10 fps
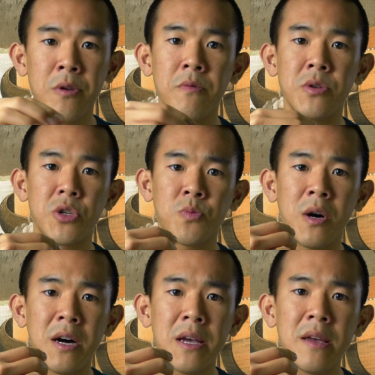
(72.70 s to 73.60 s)
which is
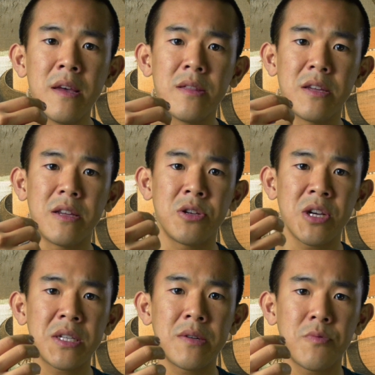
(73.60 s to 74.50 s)
why the
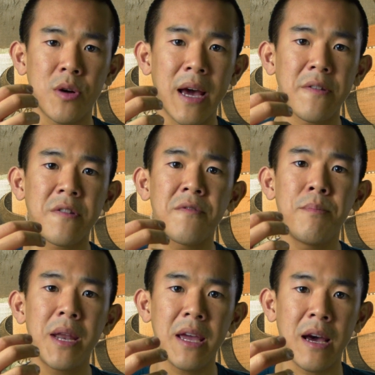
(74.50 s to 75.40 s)
digestive tracts of
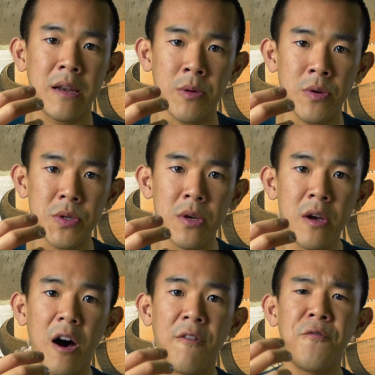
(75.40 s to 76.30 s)
many animals
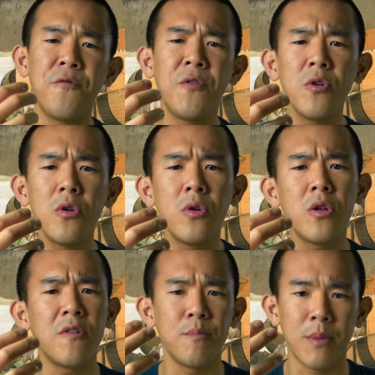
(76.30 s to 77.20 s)
are full
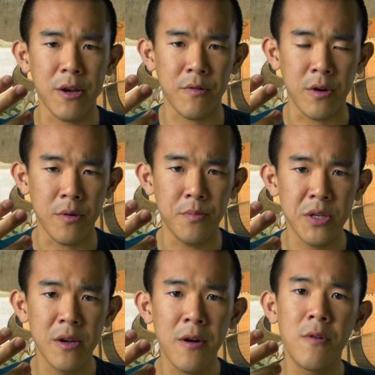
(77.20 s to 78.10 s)
of
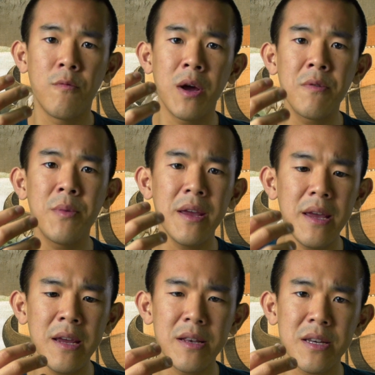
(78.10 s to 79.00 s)
microbes. When we
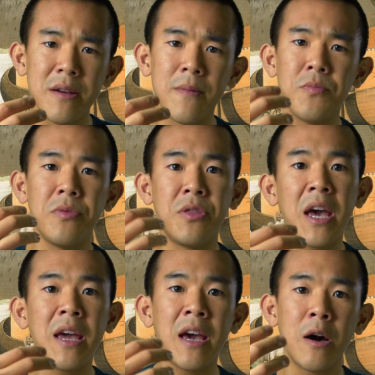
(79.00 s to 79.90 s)
eat,
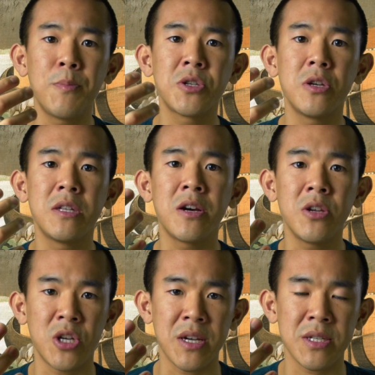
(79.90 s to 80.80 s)
they help us to
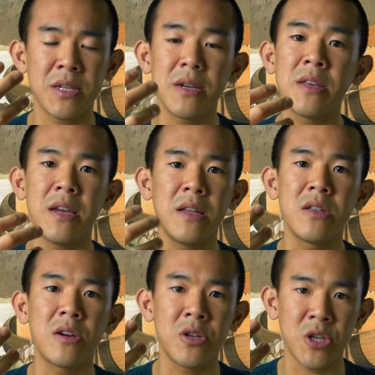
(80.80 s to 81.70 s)
digest the
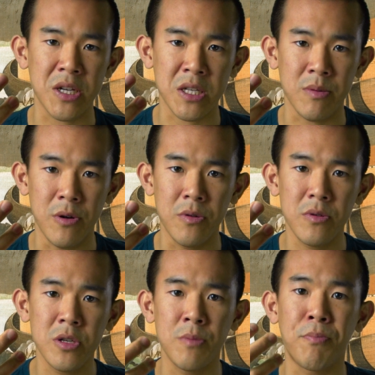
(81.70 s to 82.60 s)

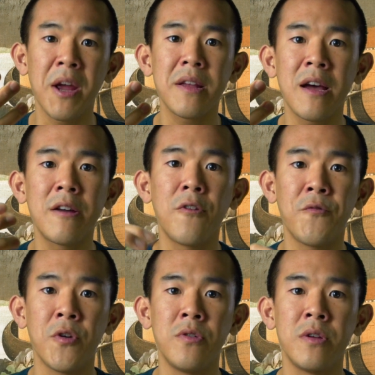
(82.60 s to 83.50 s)
indigestible, to break down our
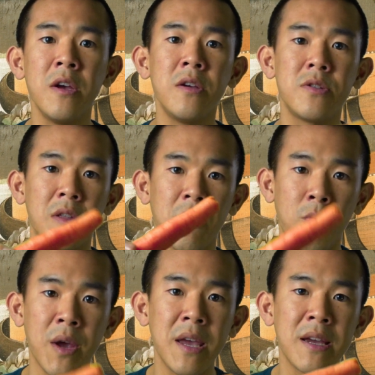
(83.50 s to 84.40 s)
food so that
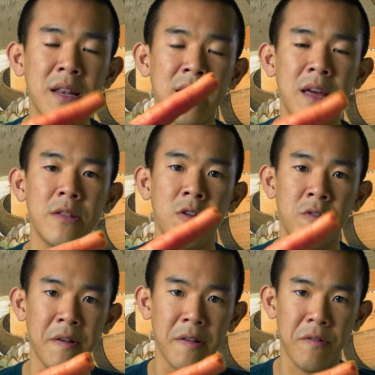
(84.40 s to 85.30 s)
we can get
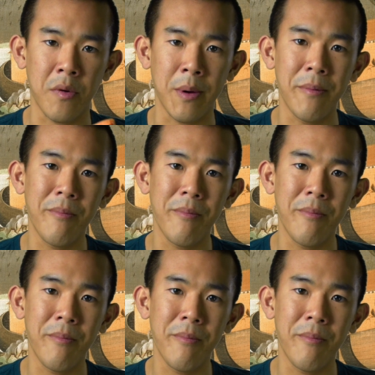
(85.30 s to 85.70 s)
nutrients from it.